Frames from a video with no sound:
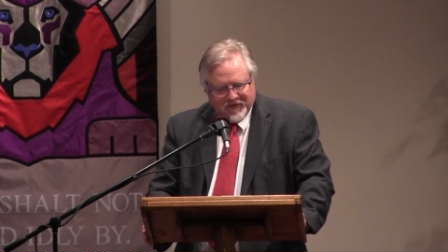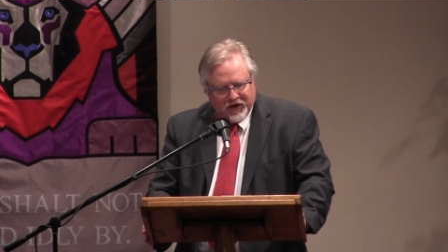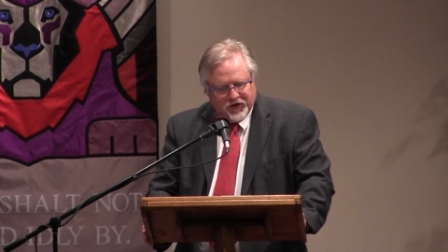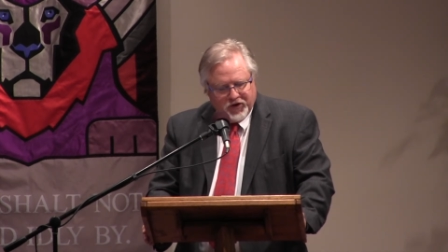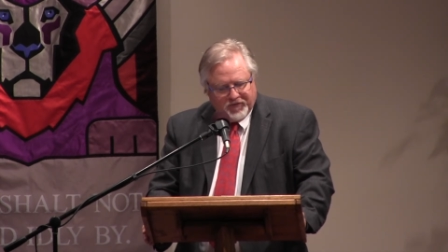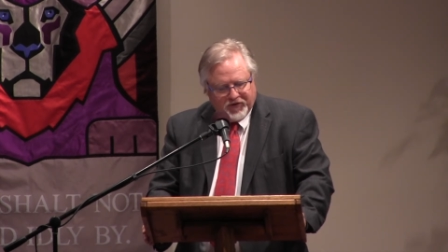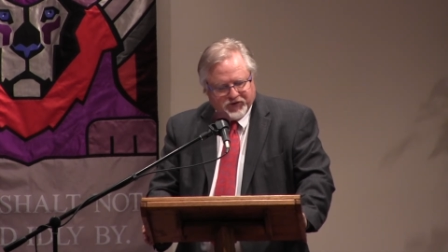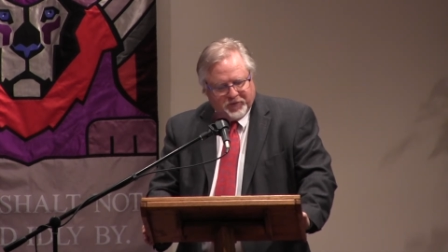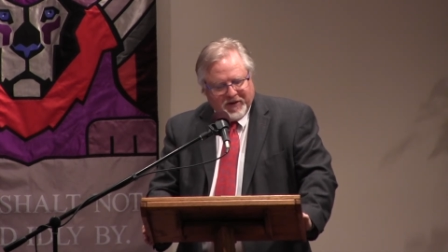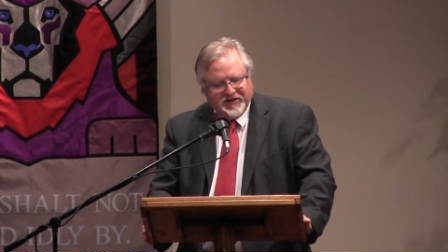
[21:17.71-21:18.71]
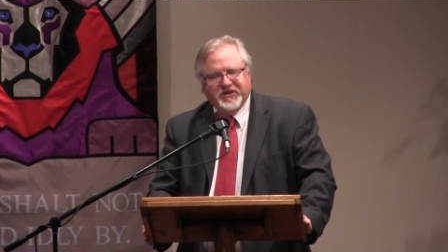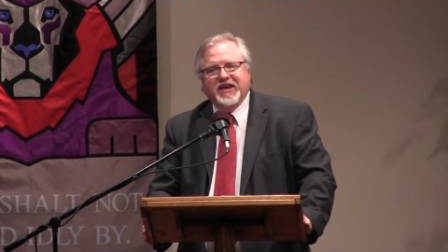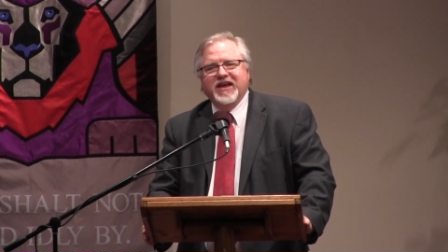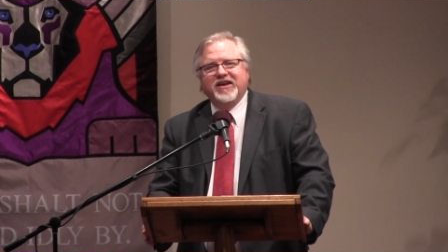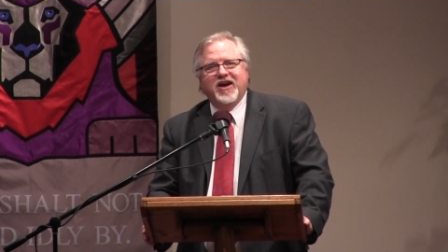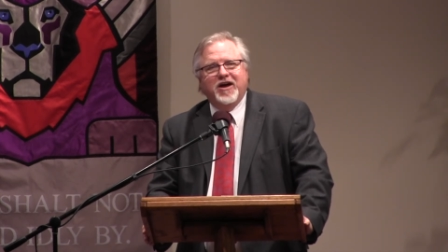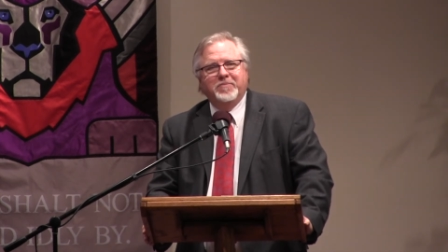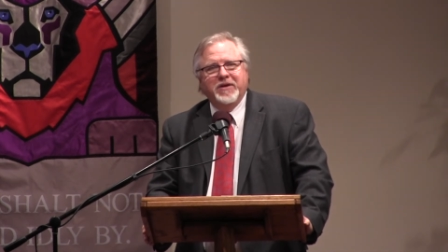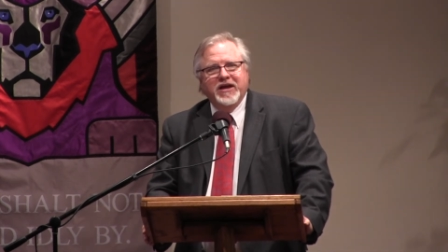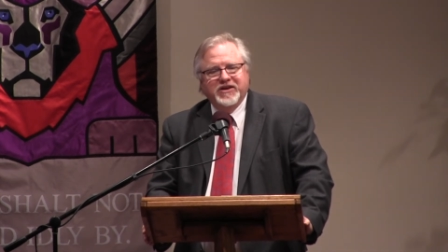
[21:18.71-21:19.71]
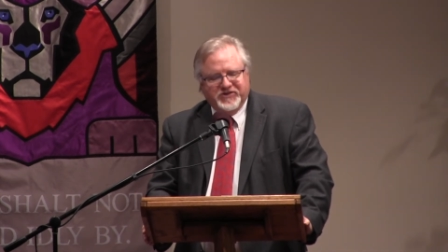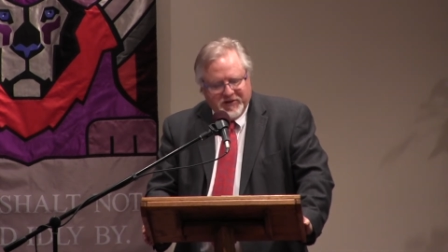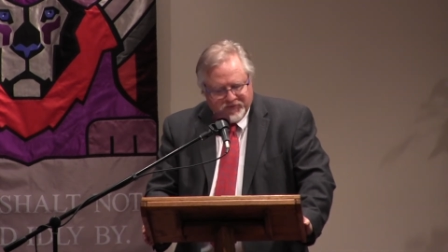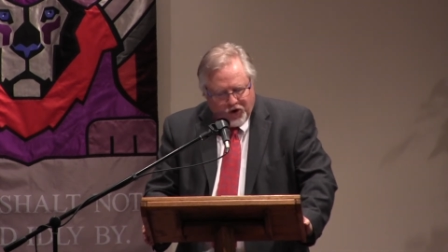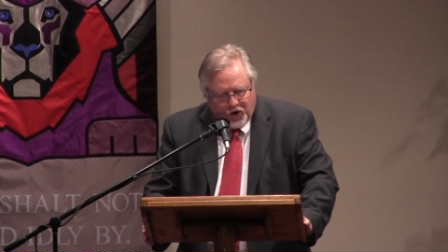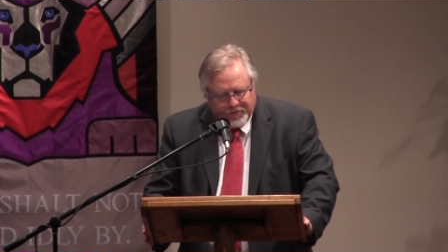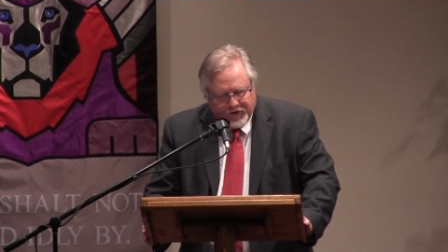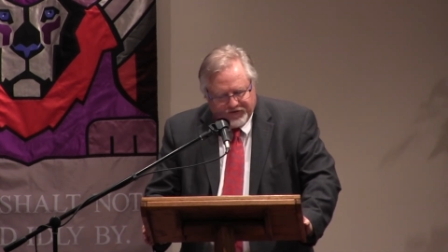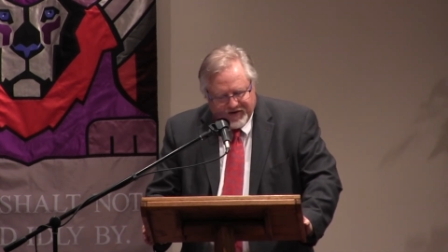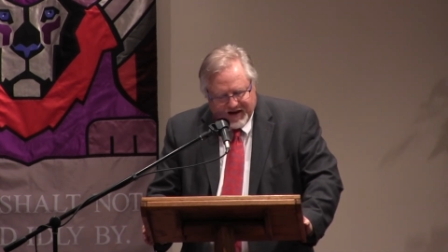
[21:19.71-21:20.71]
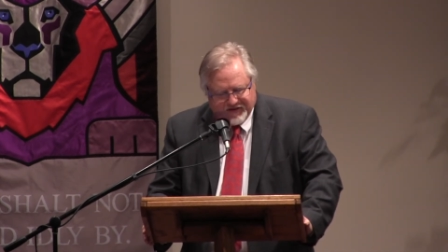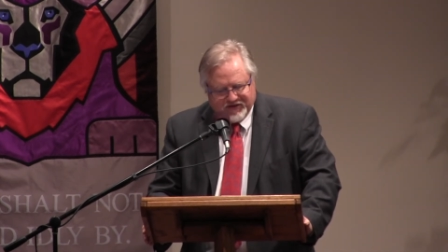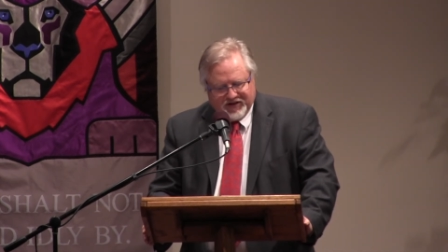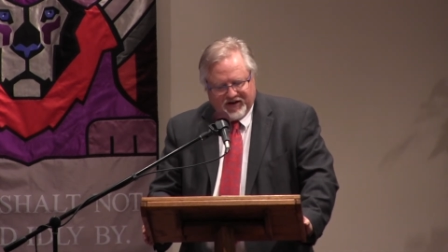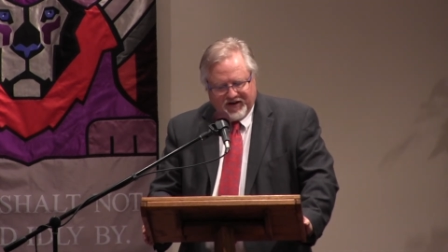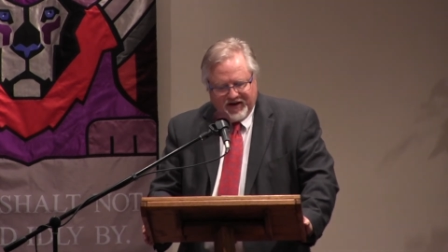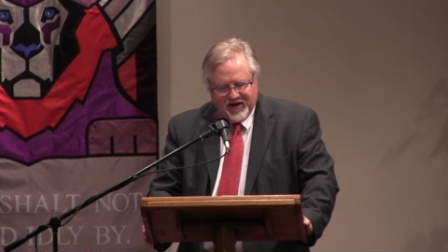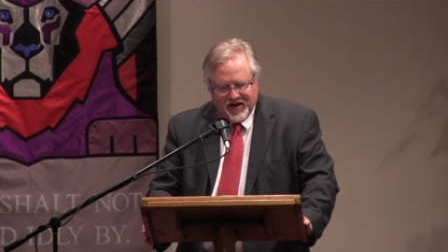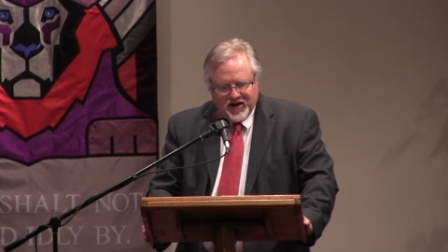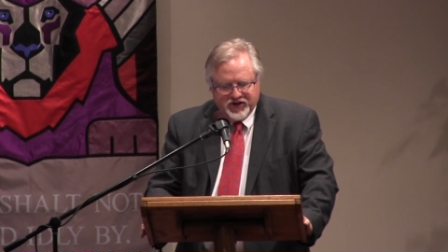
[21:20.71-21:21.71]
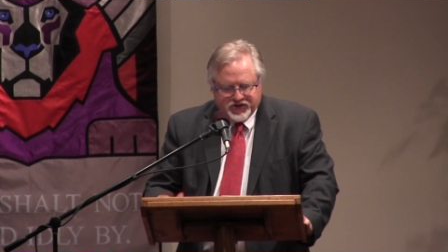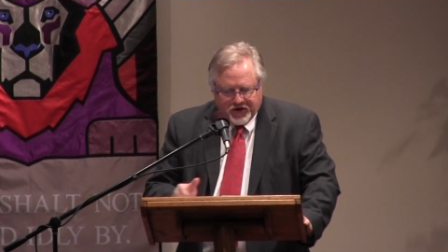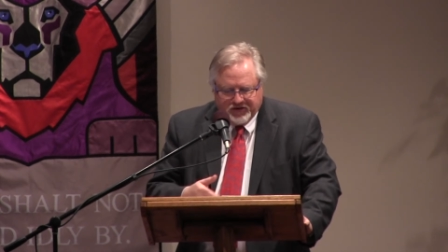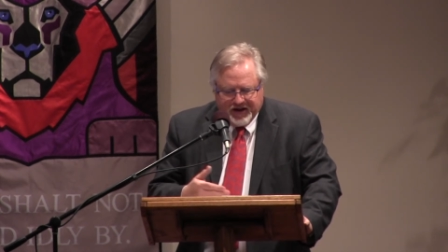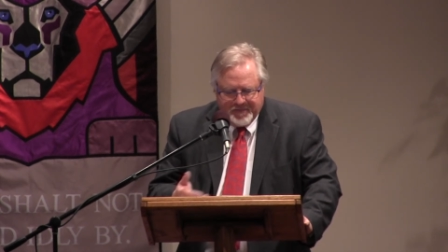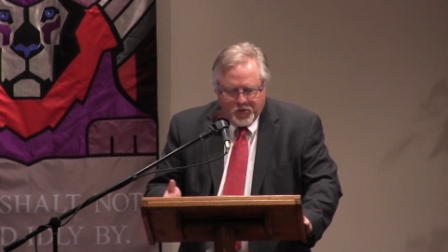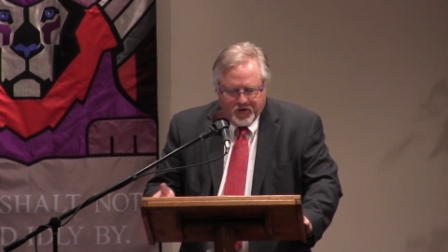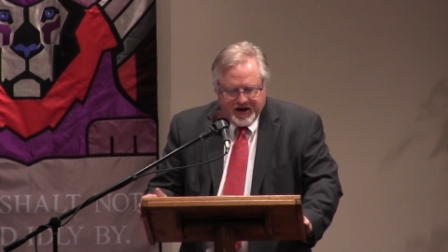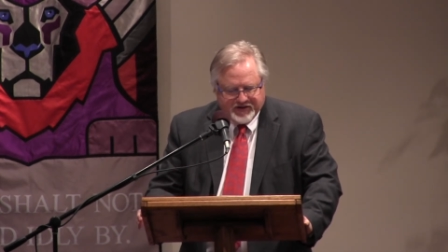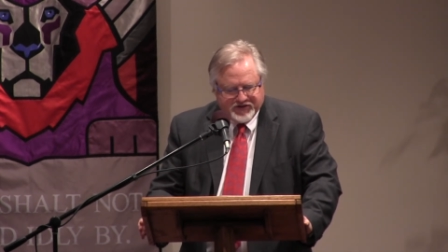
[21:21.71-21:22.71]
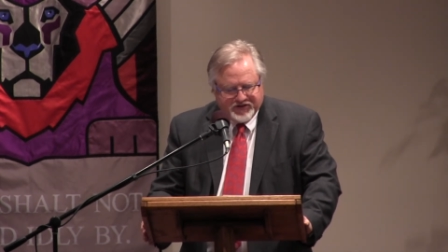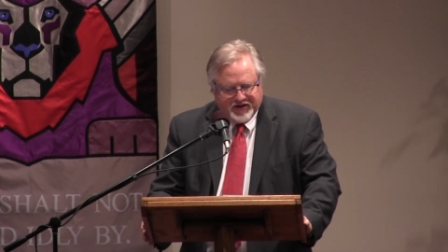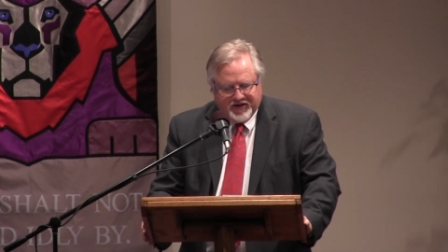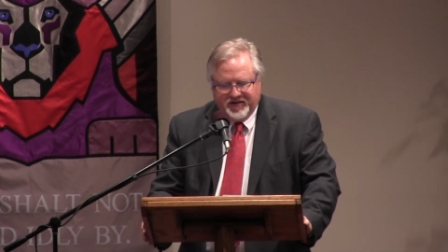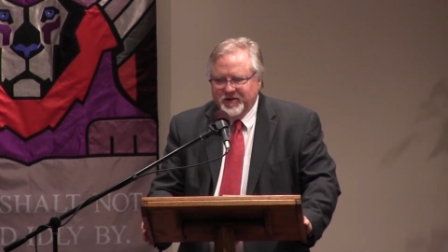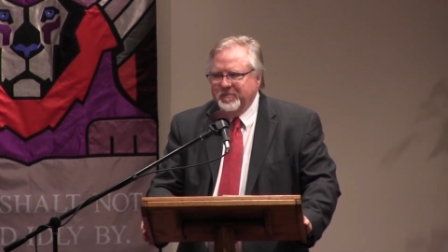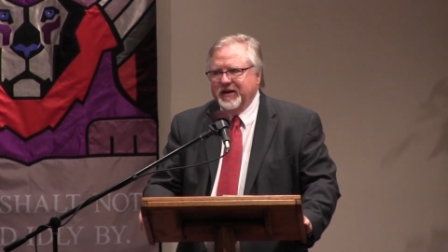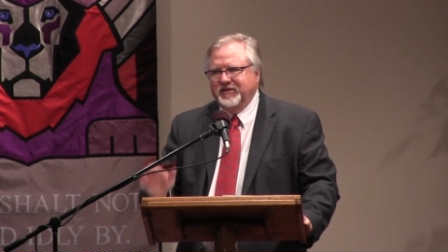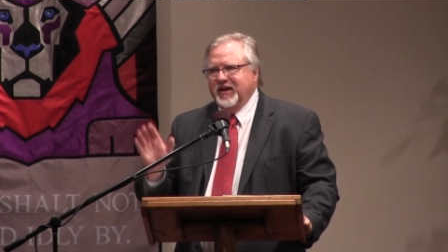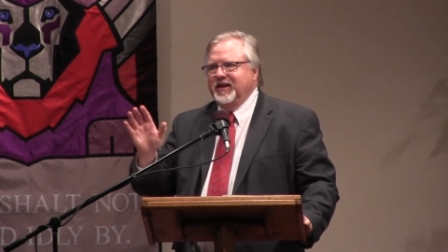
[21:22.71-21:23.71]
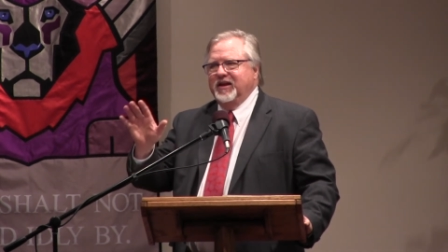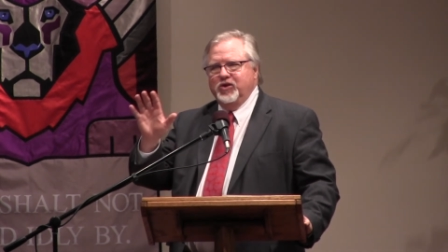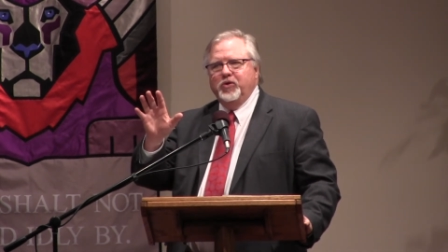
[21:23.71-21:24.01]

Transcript: A universal basic income seems almost necessary, certainly more necessary than maintaining.